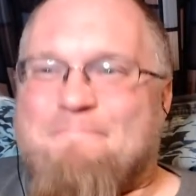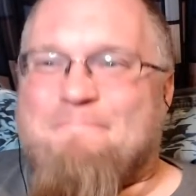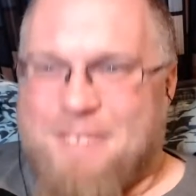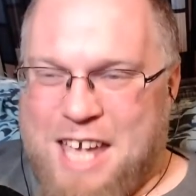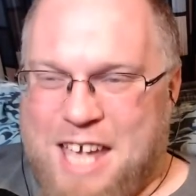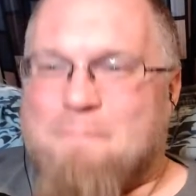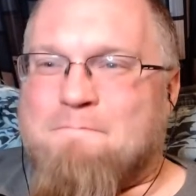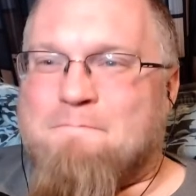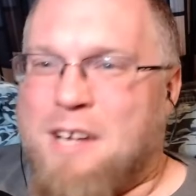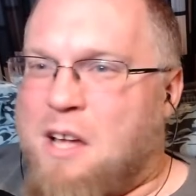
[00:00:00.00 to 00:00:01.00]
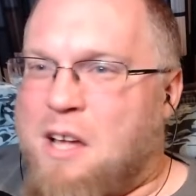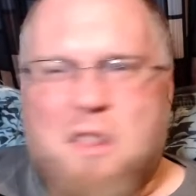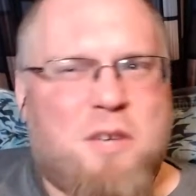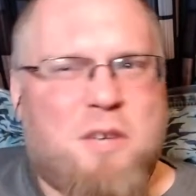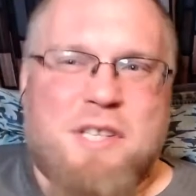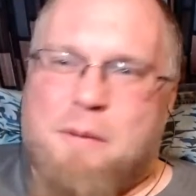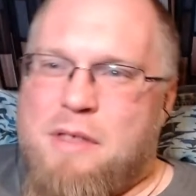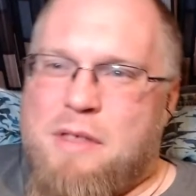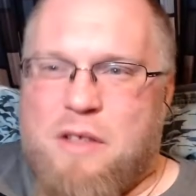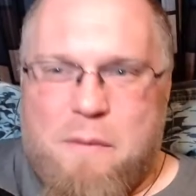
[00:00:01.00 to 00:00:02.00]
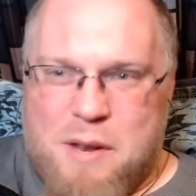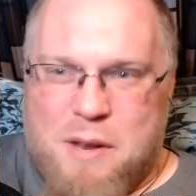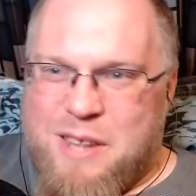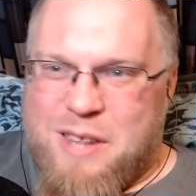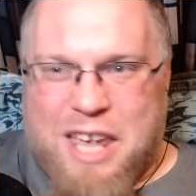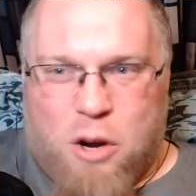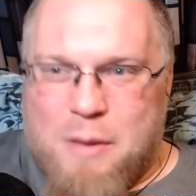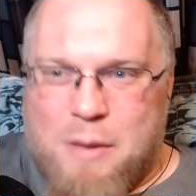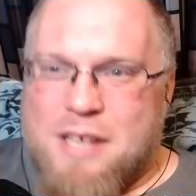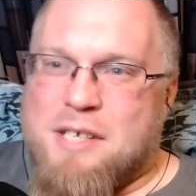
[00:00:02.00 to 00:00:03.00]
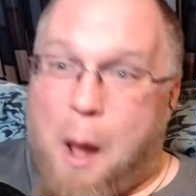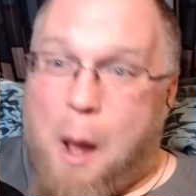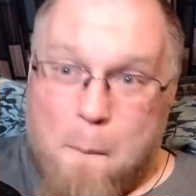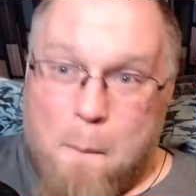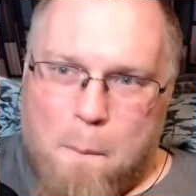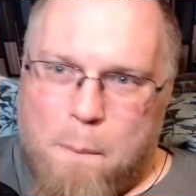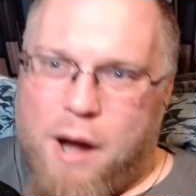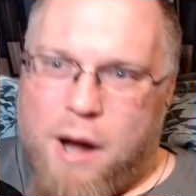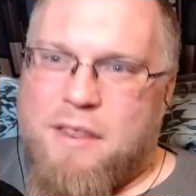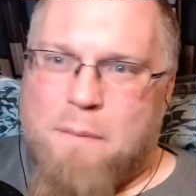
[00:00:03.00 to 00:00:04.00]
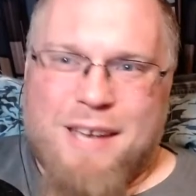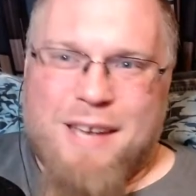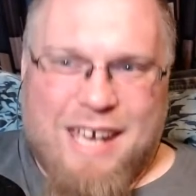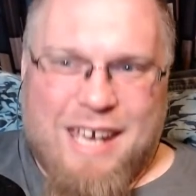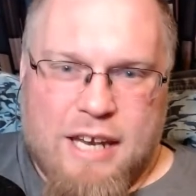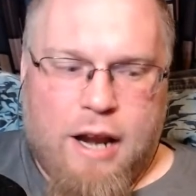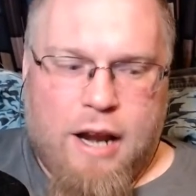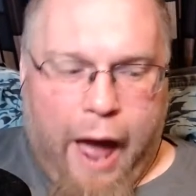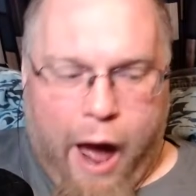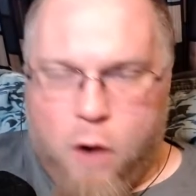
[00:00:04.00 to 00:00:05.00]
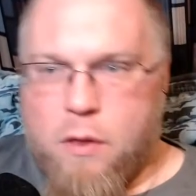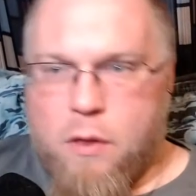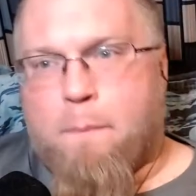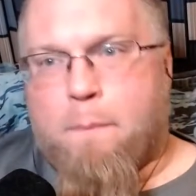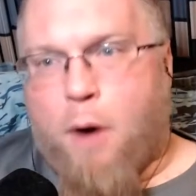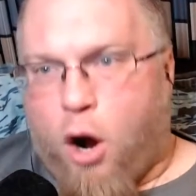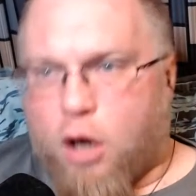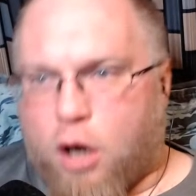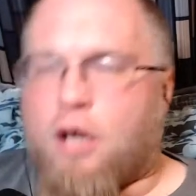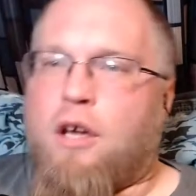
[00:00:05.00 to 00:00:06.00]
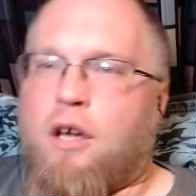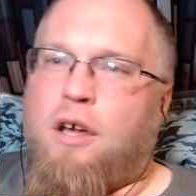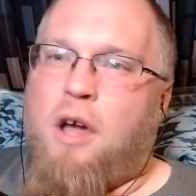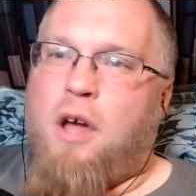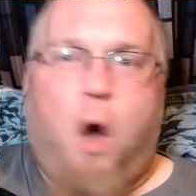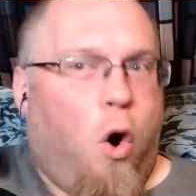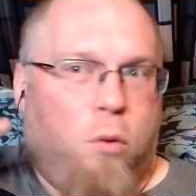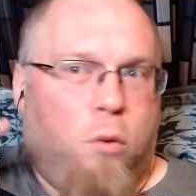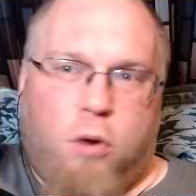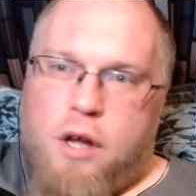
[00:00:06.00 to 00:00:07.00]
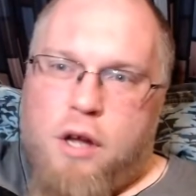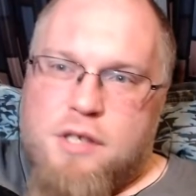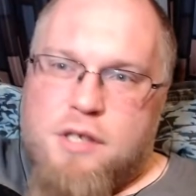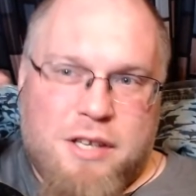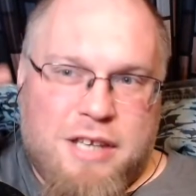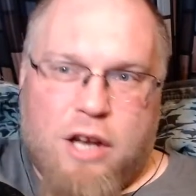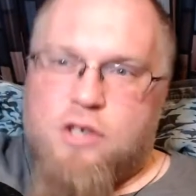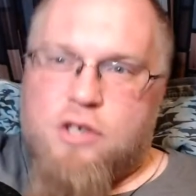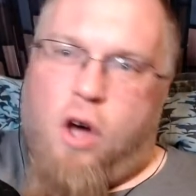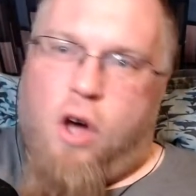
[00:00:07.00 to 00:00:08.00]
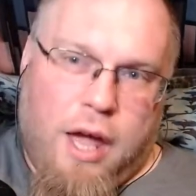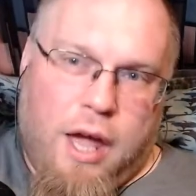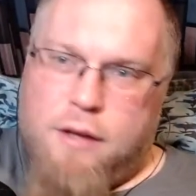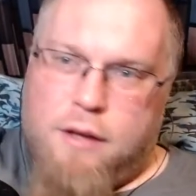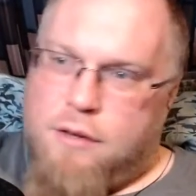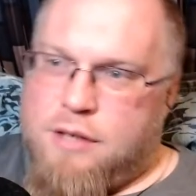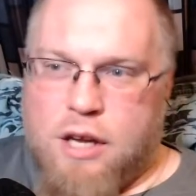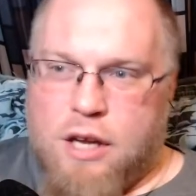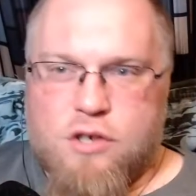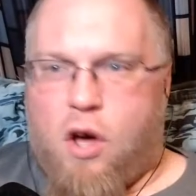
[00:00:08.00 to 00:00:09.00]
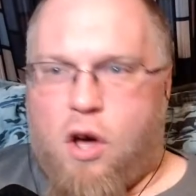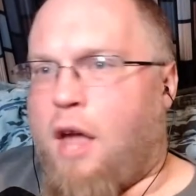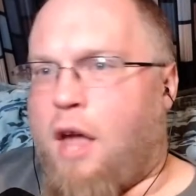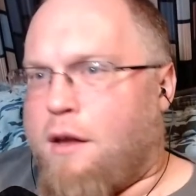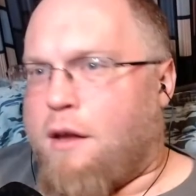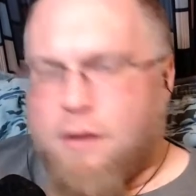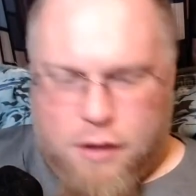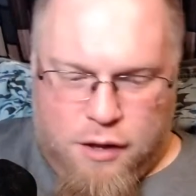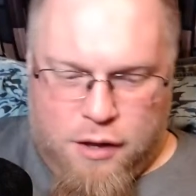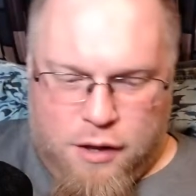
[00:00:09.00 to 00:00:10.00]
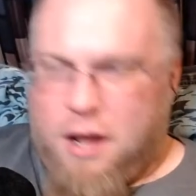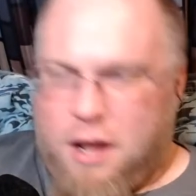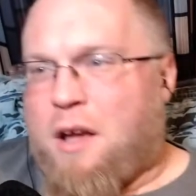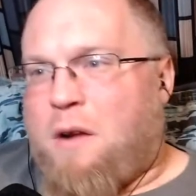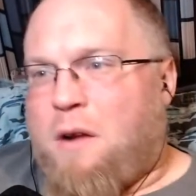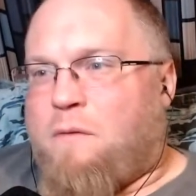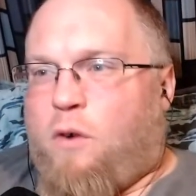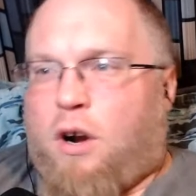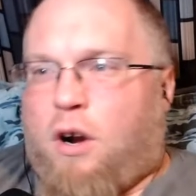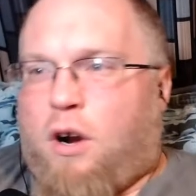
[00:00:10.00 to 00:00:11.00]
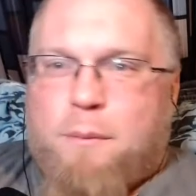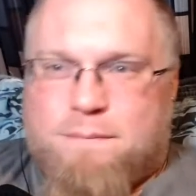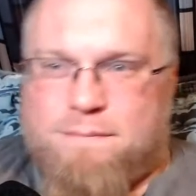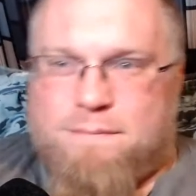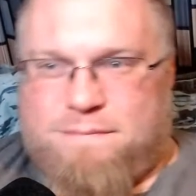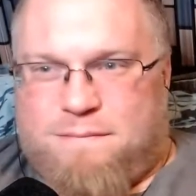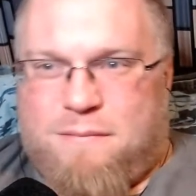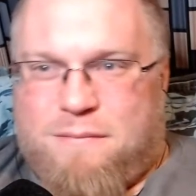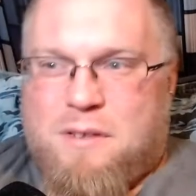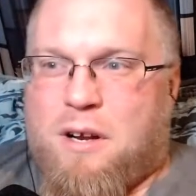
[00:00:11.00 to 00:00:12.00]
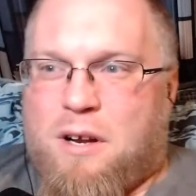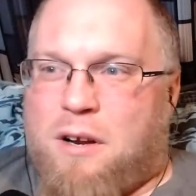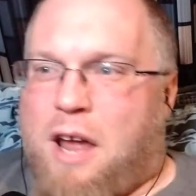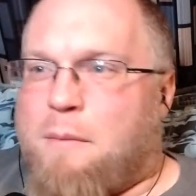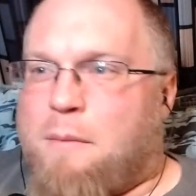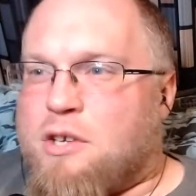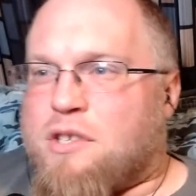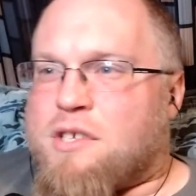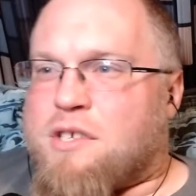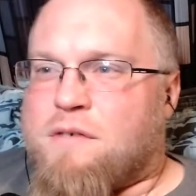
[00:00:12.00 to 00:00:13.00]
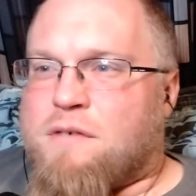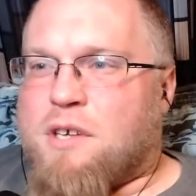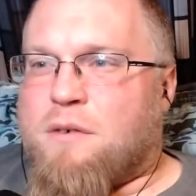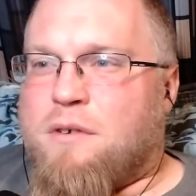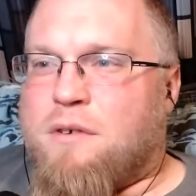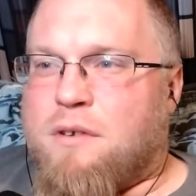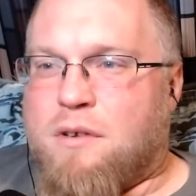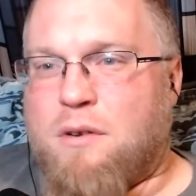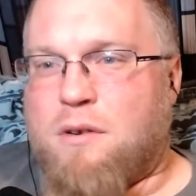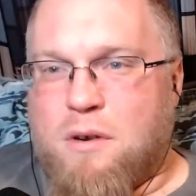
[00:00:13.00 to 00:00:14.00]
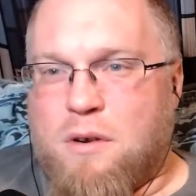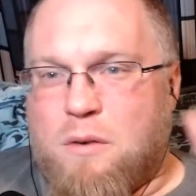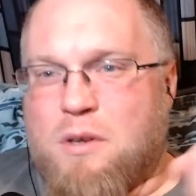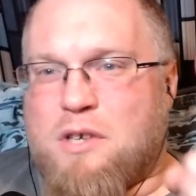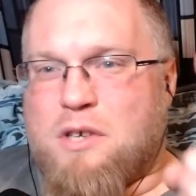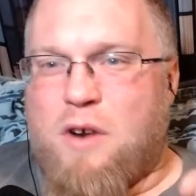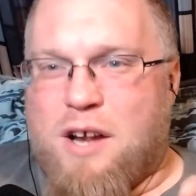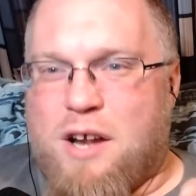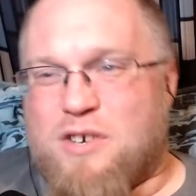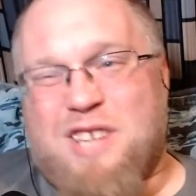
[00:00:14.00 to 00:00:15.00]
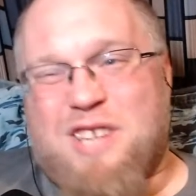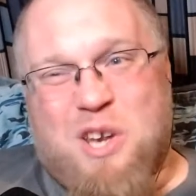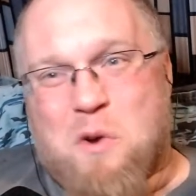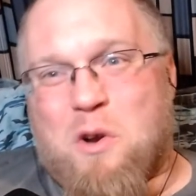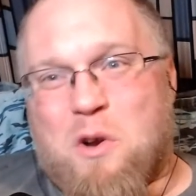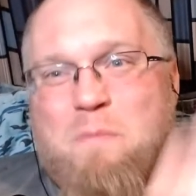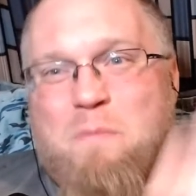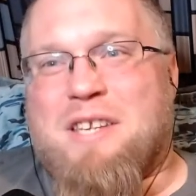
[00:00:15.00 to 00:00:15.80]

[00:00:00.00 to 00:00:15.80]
Yeah. There's been some in there that have been like hit or miss, but they've been kicking it out of the park. Home runs, dingers all day. Dingers all day for their animation stuff. So, what's going on, Streets? I know you're a big